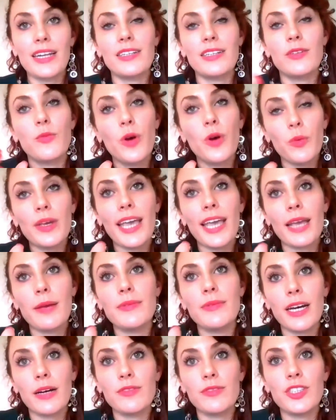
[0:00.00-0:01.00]
And what we came
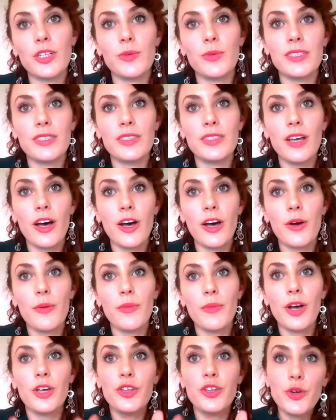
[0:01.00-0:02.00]
down to is a
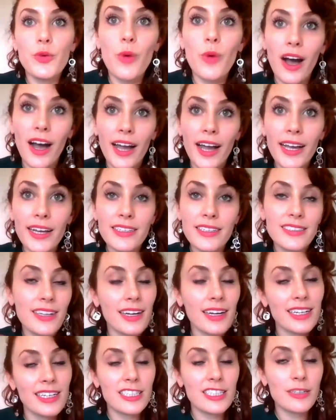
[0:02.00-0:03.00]
UI does
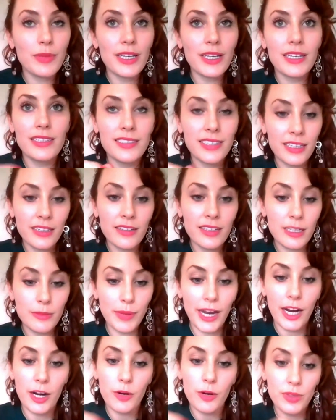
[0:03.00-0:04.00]
not need to be singly
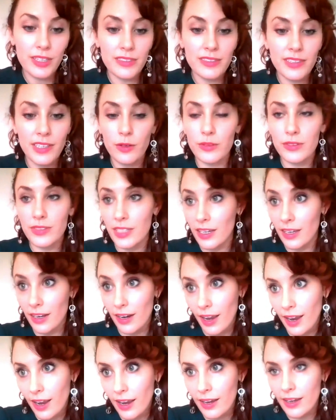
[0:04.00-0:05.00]
paired with a single
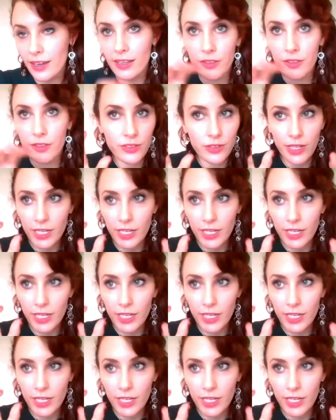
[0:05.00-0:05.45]
DNA. These are